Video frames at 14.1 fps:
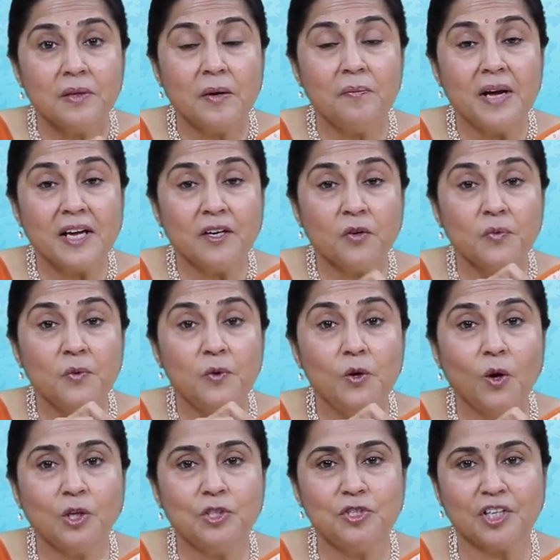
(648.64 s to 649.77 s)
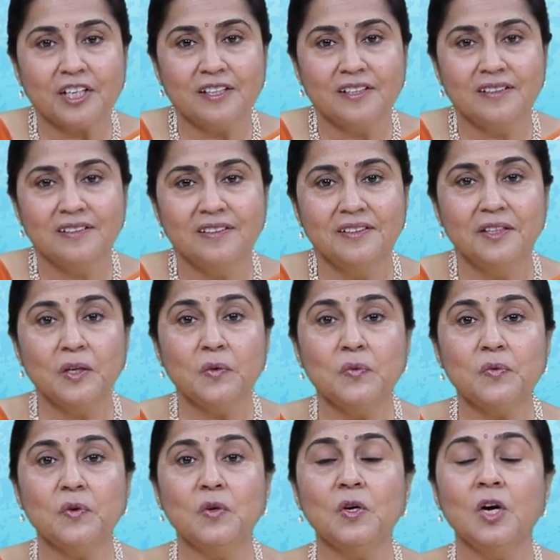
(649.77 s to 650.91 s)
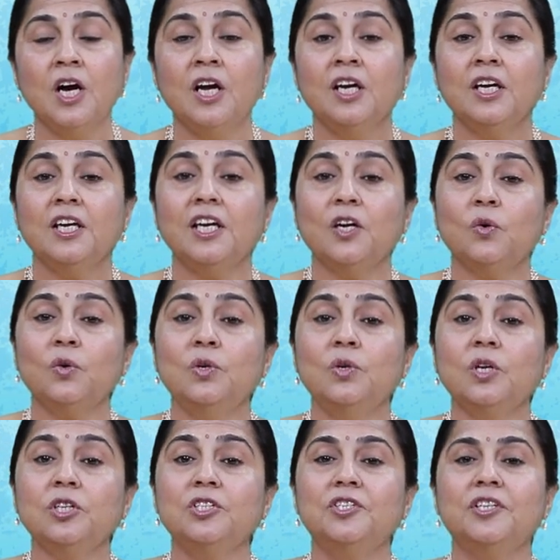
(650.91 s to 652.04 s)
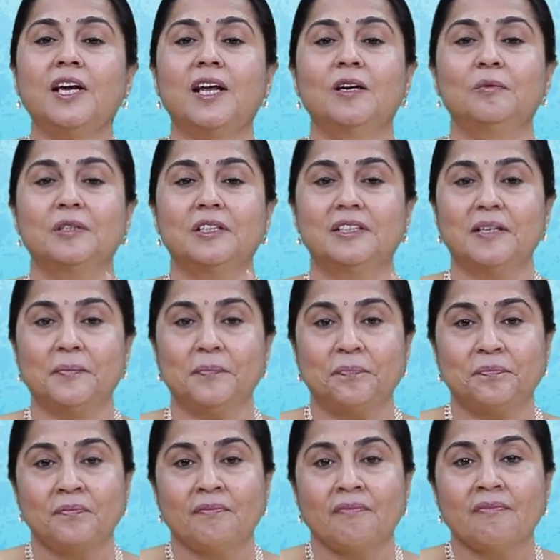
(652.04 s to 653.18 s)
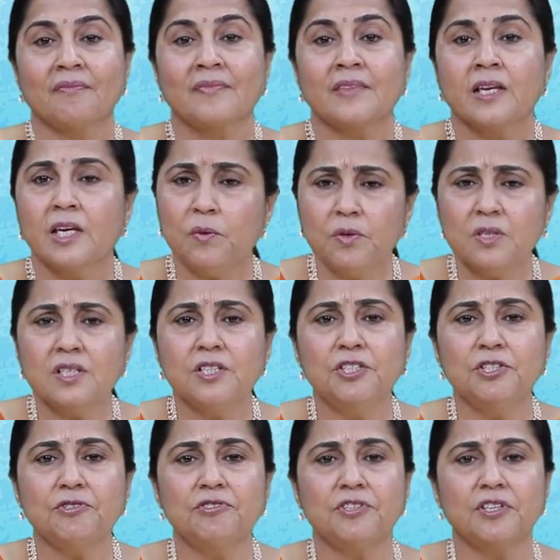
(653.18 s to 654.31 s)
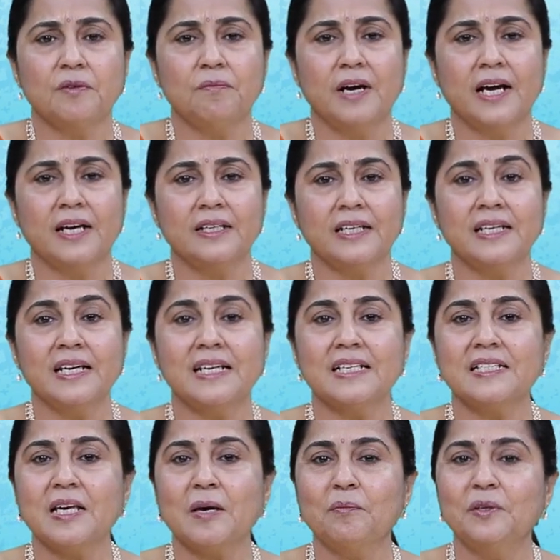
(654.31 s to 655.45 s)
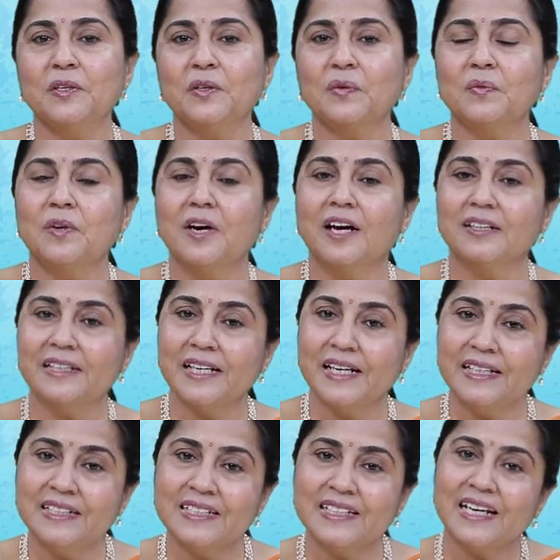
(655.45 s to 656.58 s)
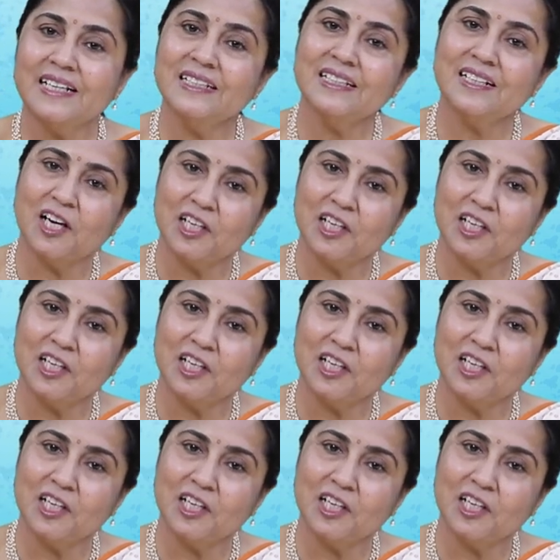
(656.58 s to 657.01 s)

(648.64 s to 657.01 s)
a man of logic, therefore he could not gel with them. He was a neutral man in an assembly of Gandhiites and